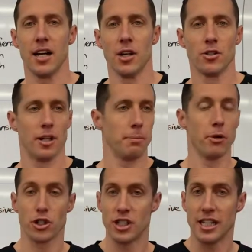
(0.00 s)
Do they
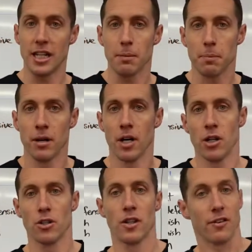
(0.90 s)
push deep?
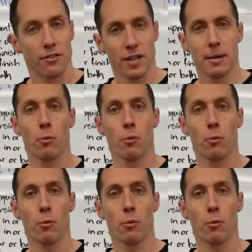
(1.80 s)
Do they flip?